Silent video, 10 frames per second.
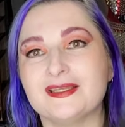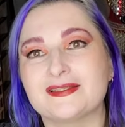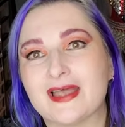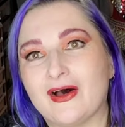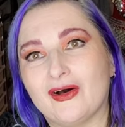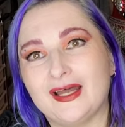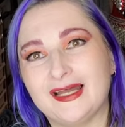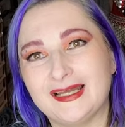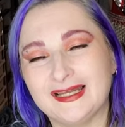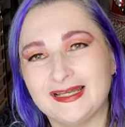So
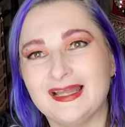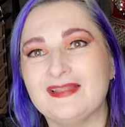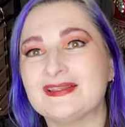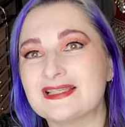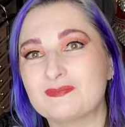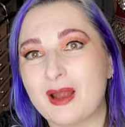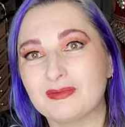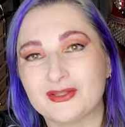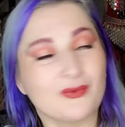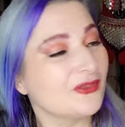this is
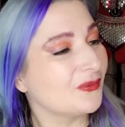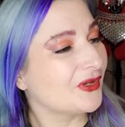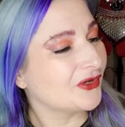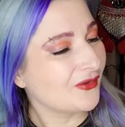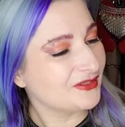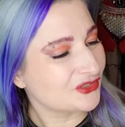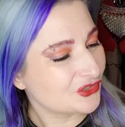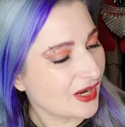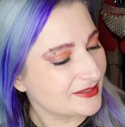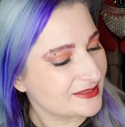probably the one that we are going to
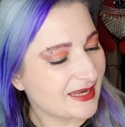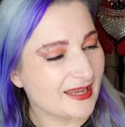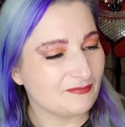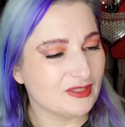try today,